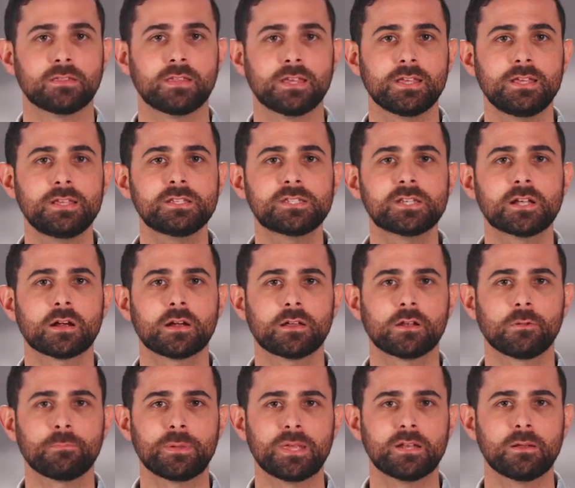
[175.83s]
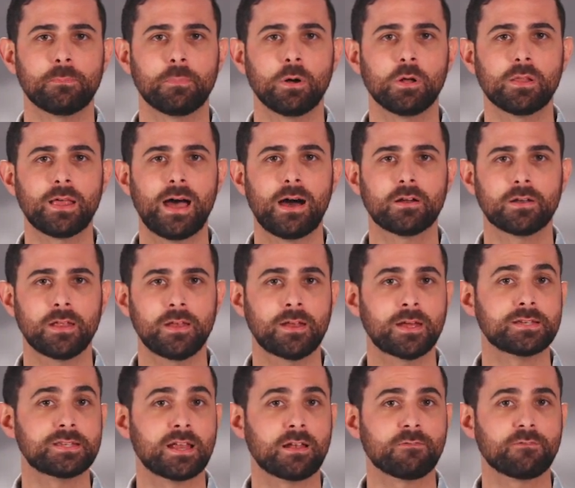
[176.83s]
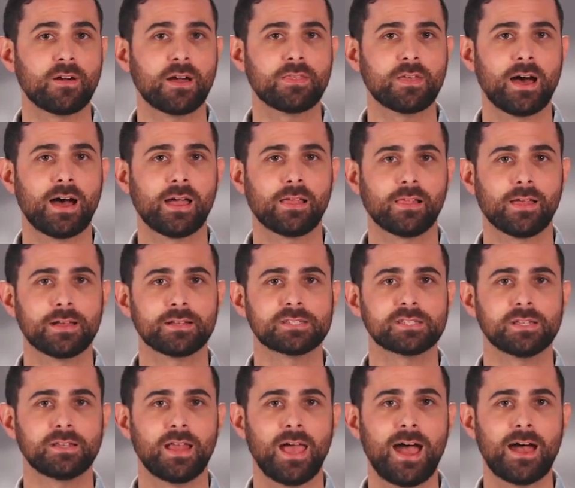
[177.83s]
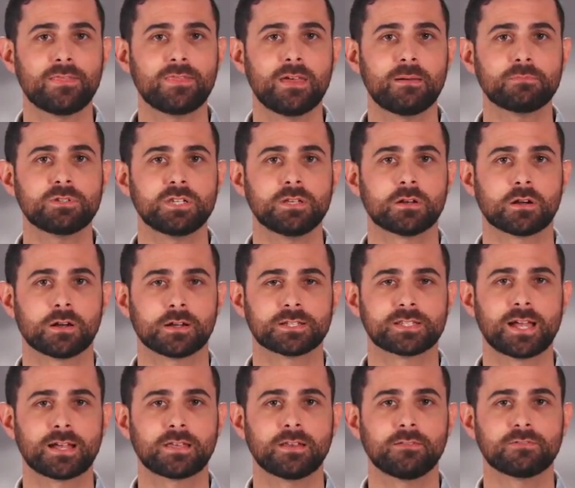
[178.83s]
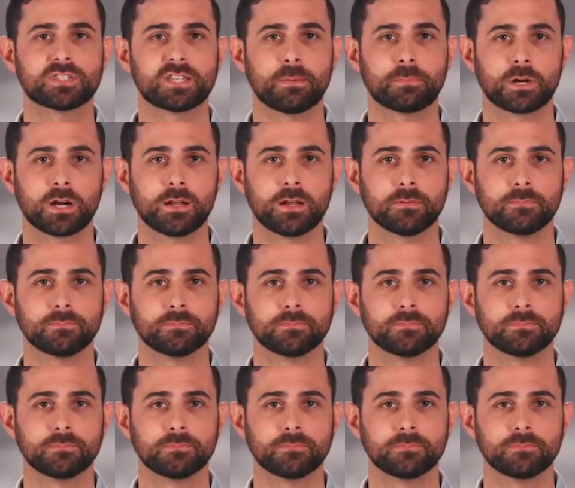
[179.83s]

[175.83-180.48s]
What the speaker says: the easier it'll be to pull out and identify the highlights and add them to your executive summary.